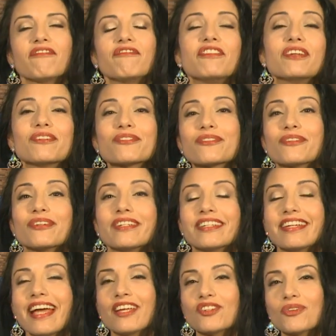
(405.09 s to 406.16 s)
feels good and
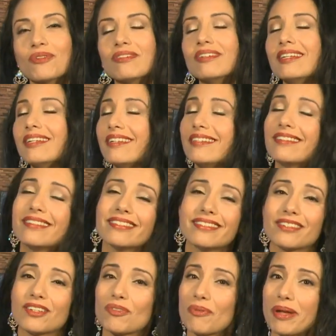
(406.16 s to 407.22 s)
natural, this is a
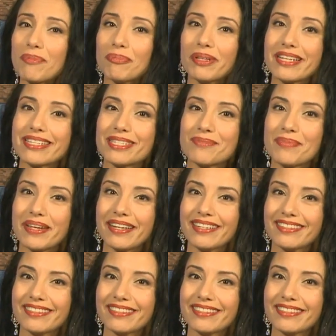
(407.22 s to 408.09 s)
great place to be.